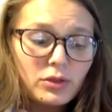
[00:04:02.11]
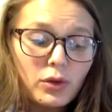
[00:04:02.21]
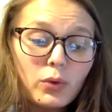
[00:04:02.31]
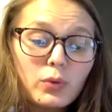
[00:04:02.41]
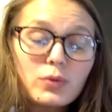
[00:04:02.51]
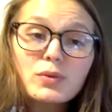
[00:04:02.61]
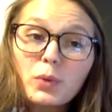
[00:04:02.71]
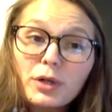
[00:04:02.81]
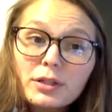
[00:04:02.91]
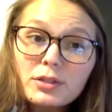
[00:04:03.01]
"Those
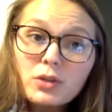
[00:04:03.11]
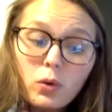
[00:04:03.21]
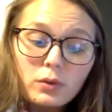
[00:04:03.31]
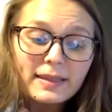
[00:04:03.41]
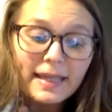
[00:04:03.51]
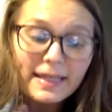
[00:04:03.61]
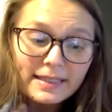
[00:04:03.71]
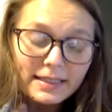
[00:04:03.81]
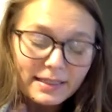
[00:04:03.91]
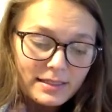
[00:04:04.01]
weren't old
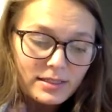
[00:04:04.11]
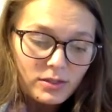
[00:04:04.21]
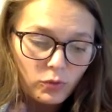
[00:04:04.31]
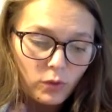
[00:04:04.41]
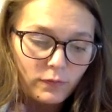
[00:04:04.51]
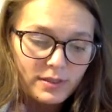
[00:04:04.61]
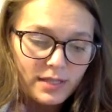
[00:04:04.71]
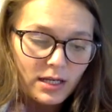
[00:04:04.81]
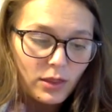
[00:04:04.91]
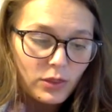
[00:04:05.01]
ladies," Grover
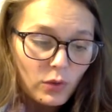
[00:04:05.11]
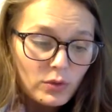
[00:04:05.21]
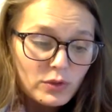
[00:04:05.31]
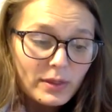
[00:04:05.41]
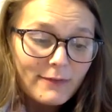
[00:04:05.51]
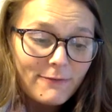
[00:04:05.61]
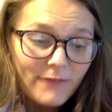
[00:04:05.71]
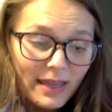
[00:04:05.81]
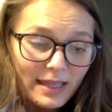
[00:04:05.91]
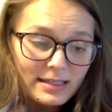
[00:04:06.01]
said. "Those were the
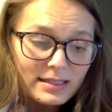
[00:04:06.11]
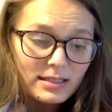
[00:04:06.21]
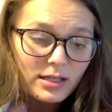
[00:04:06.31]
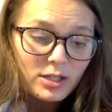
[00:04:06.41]
fates.